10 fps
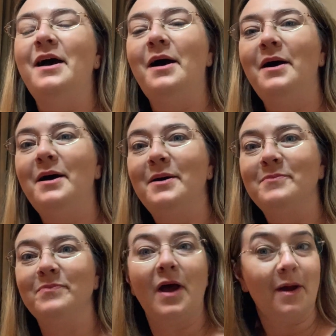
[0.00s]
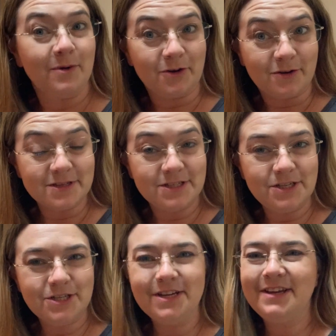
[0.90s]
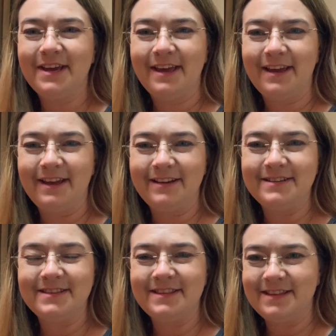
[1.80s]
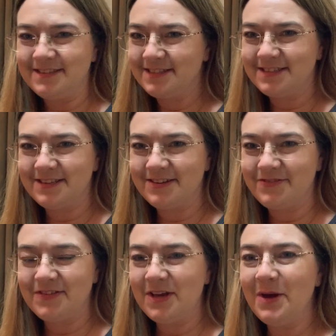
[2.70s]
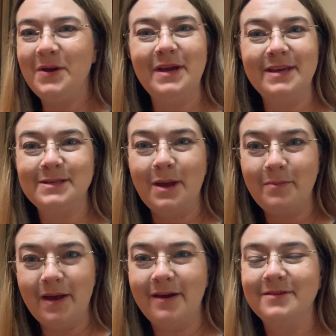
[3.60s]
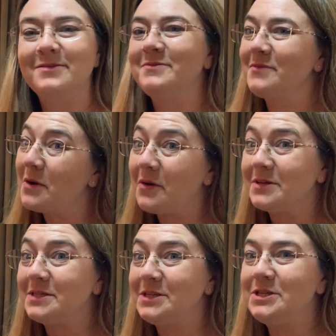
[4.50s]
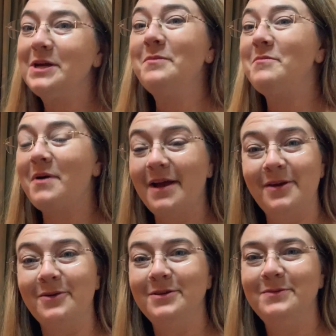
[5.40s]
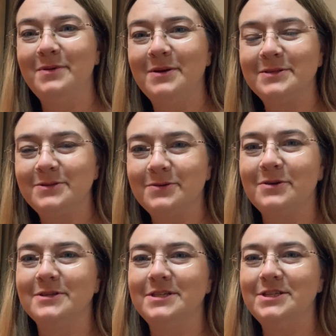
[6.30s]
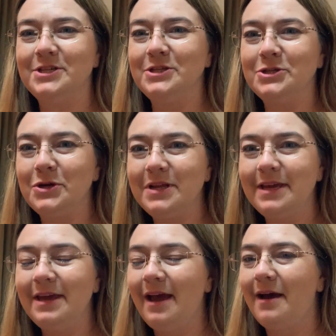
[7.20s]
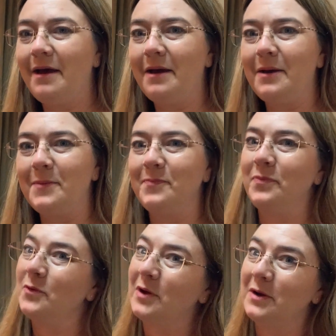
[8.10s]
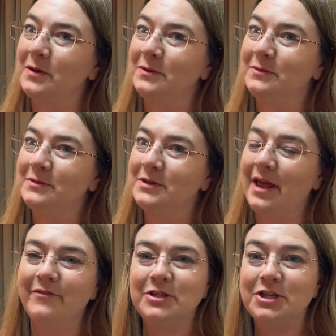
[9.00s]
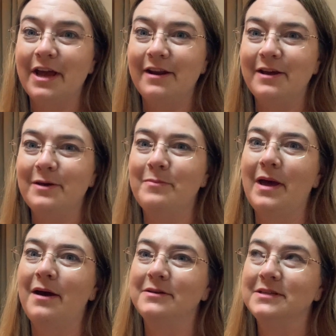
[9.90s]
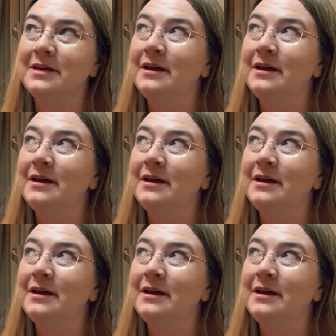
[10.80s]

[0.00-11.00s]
I'm a cross stitcher and this video is about cross stitching, my own personal cross stitching journey. I'm going to have a chat about